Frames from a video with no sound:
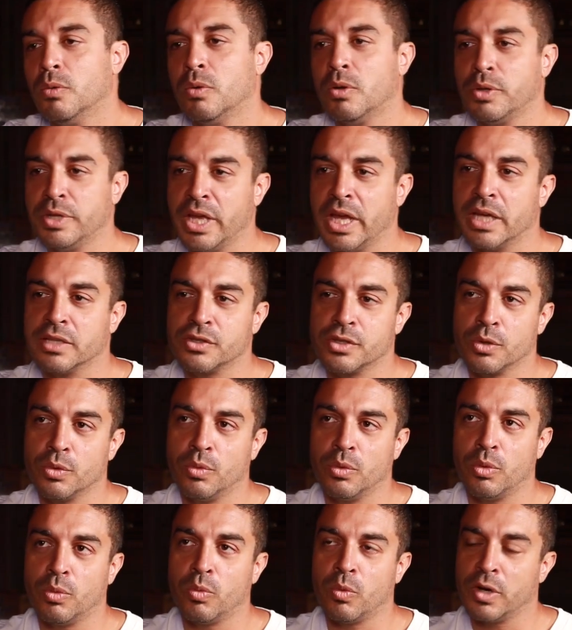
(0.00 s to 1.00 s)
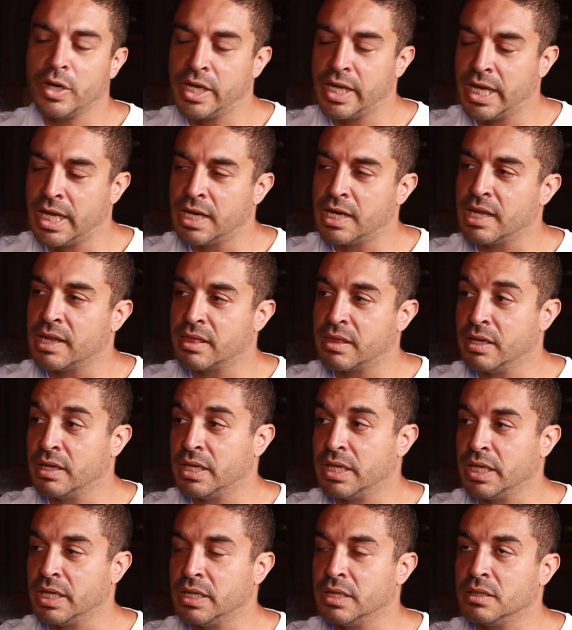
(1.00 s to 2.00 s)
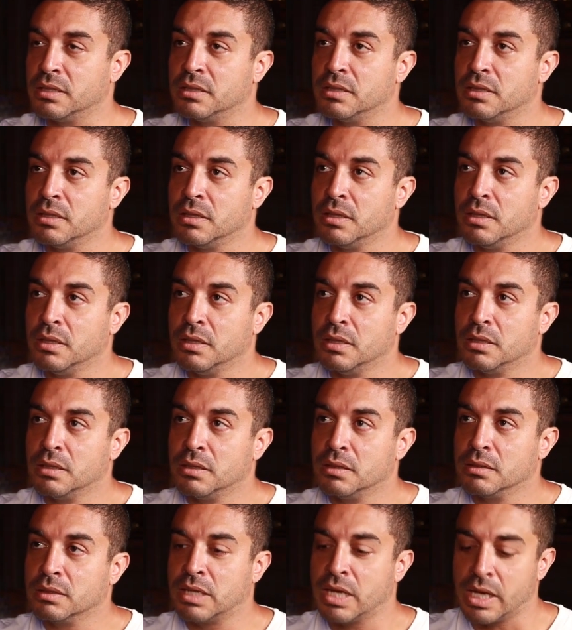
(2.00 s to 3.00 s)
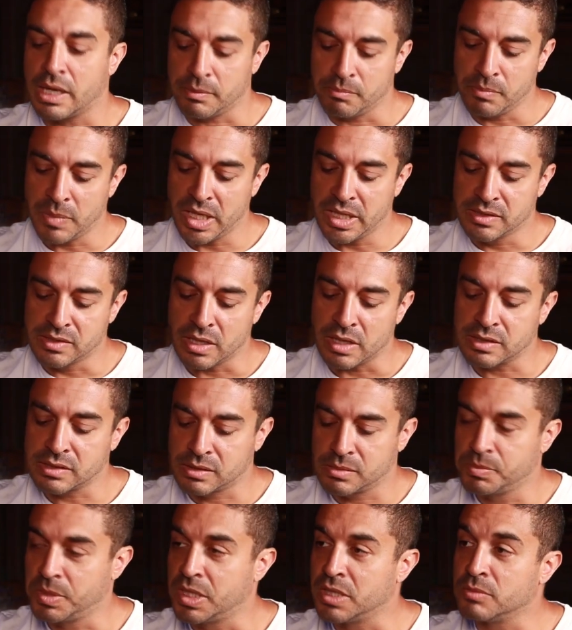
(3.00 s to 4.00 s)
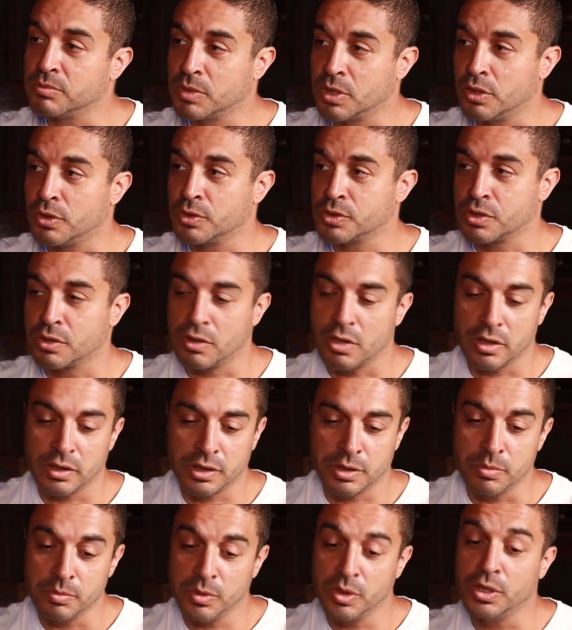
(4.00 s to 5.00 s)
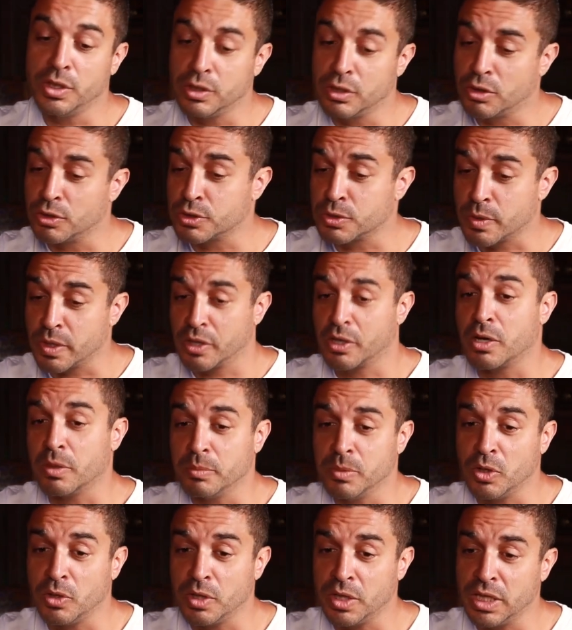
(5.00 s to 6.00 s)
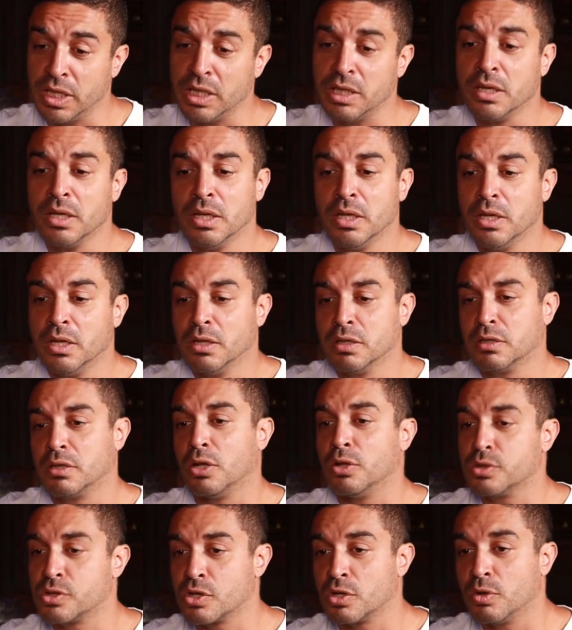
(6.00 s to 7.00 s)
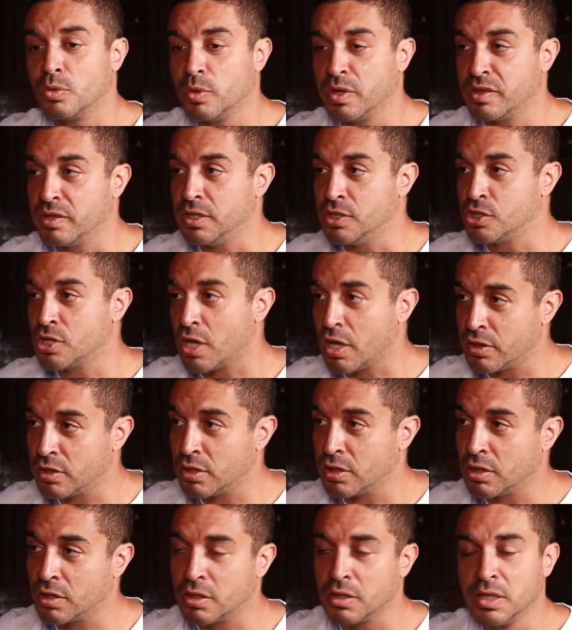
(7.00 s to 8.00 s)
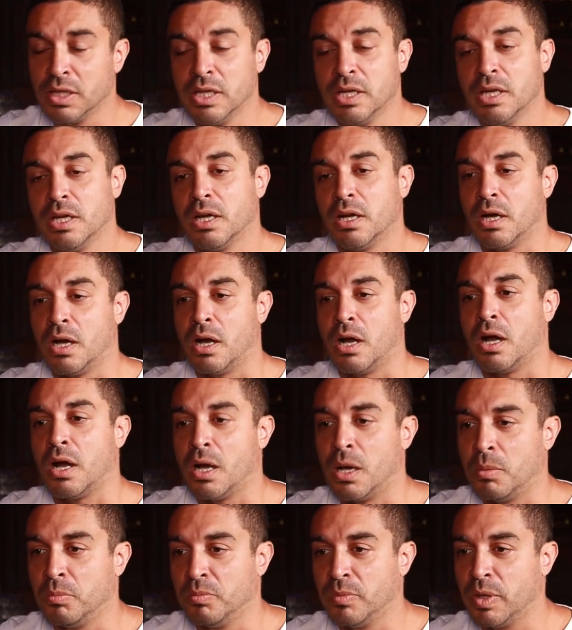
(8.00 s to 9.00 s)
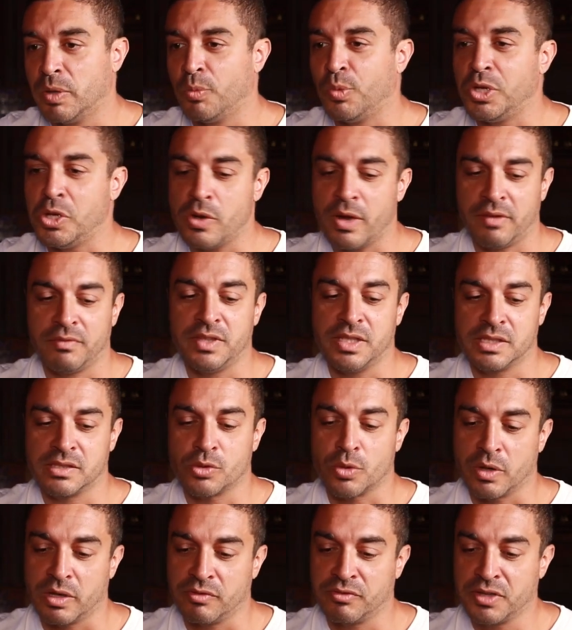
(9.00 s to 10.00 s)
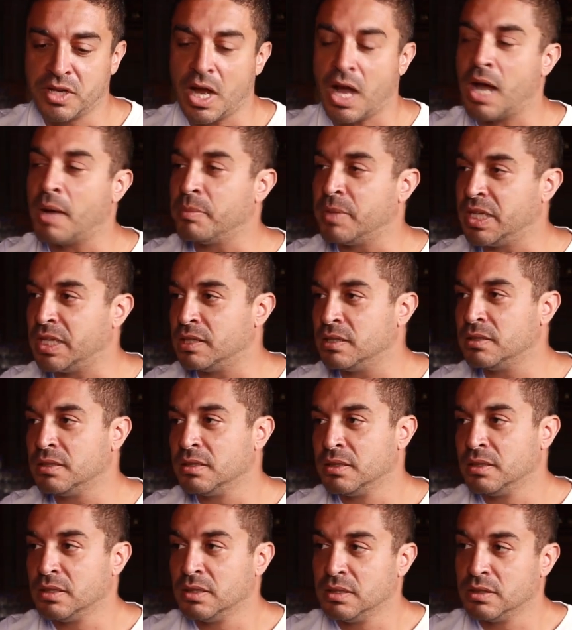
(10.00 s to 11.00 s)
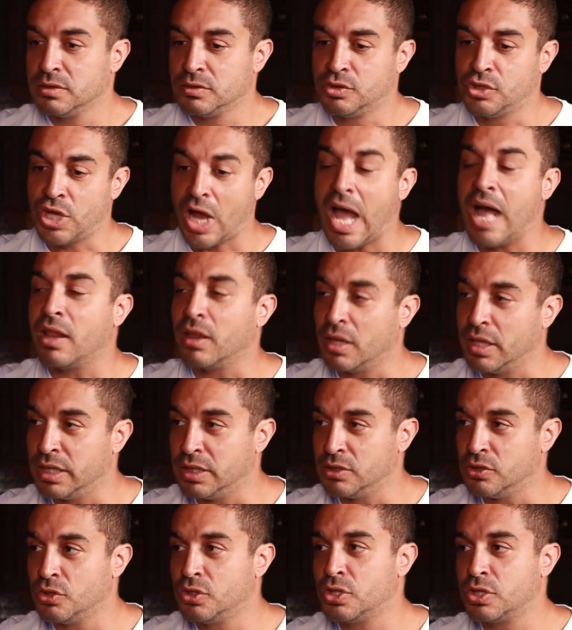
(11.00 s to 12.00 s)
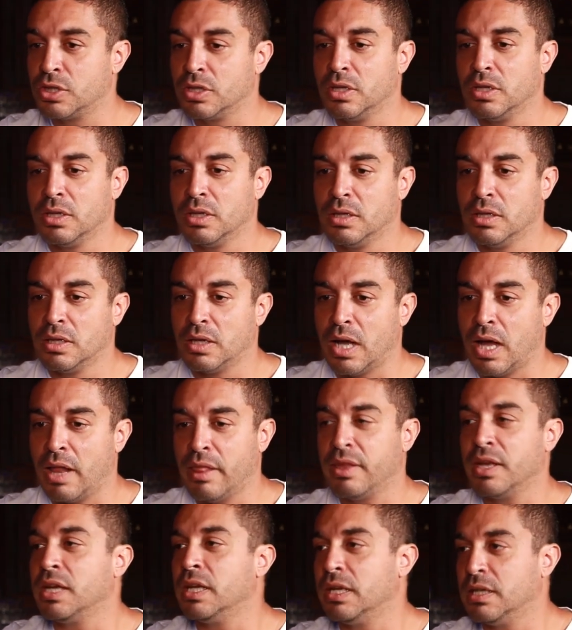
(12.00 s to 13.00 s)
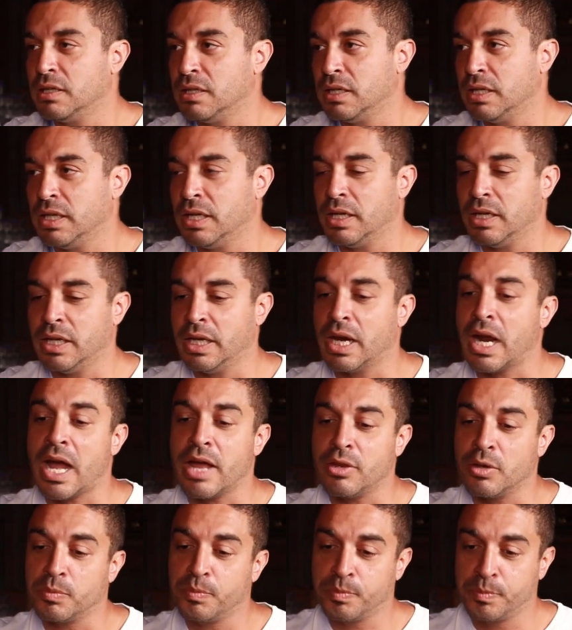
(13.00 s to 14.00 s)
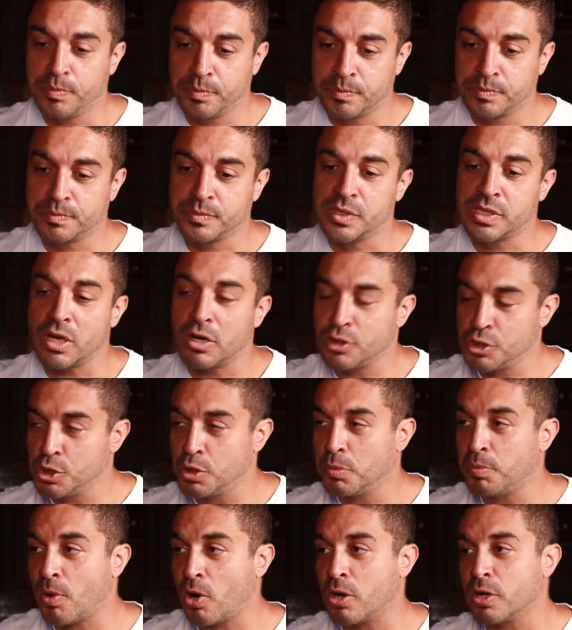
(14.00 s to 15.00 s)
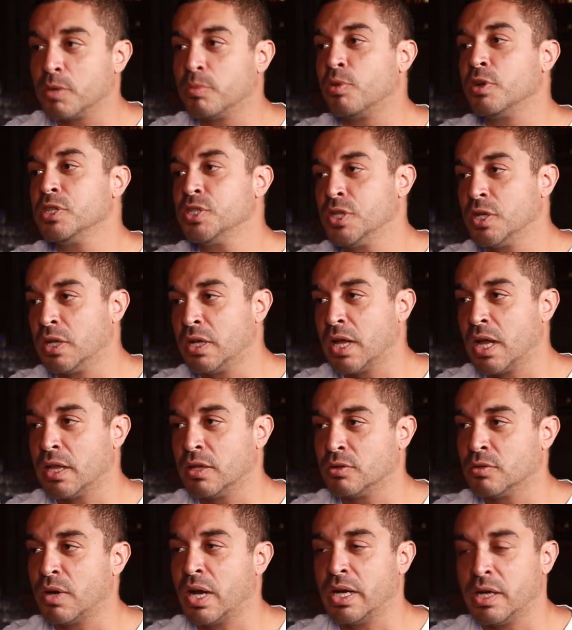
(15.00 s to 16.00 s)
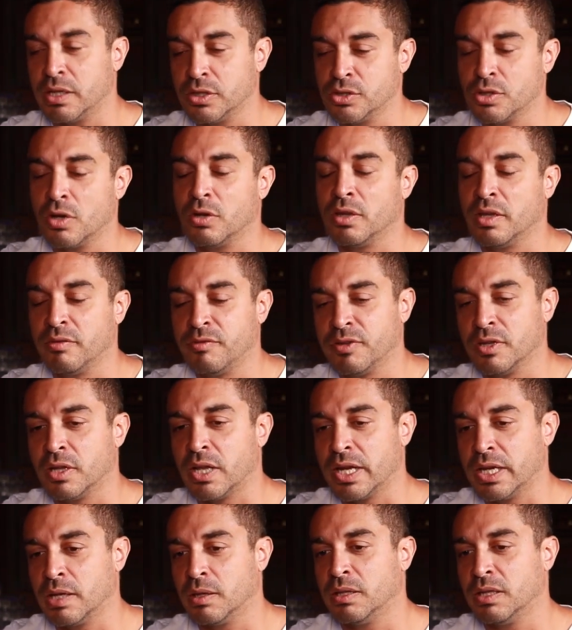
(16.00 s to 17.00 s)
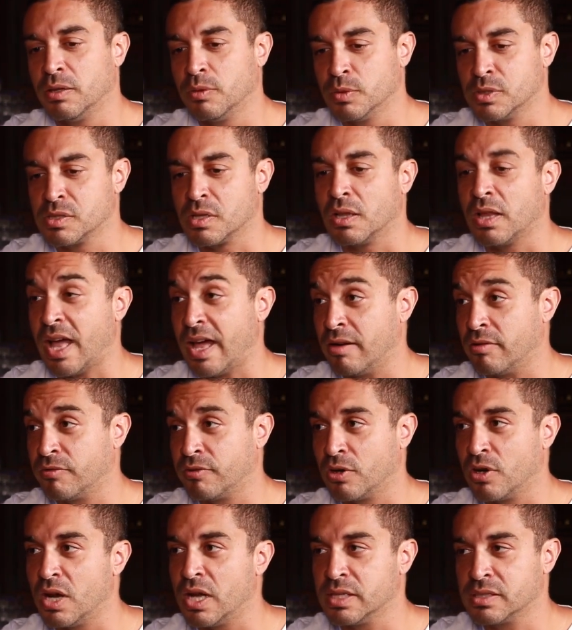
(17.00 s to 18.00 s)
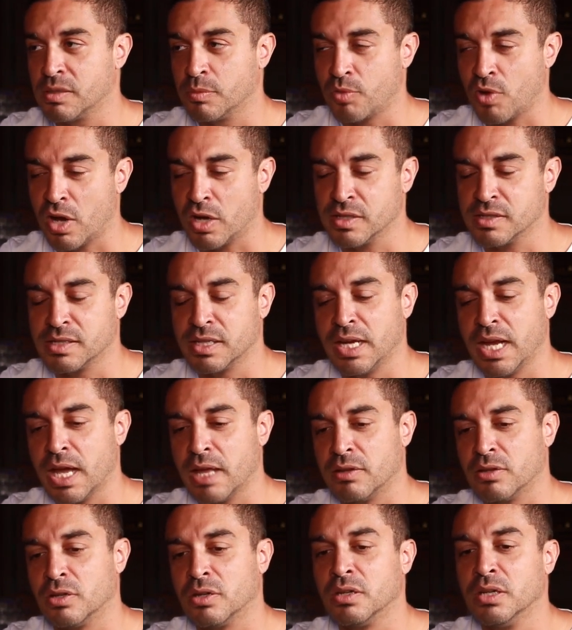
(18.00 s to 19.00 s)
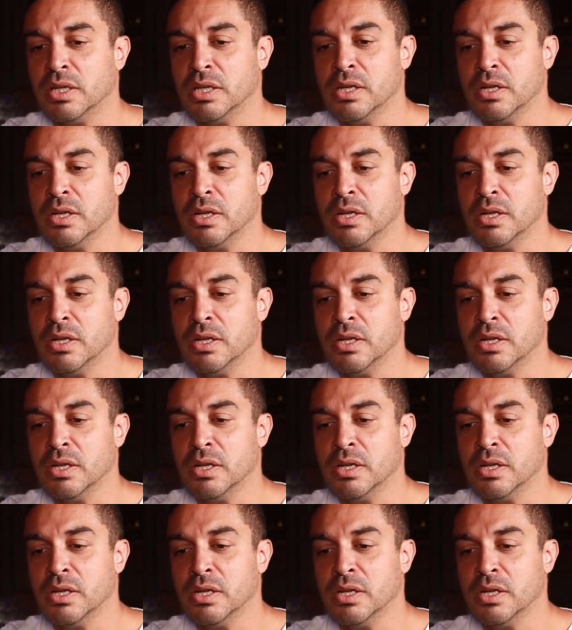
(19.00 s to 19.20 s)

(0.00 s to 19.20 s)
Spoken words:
Well, yeah, so on one hand, I think it kind of makes us become closer with our community, closer with each other, and when you have this sort of common challenge, I think it either tears you apart or brings you together, right? And I certainly feel like it was the latter for us. It brought us together.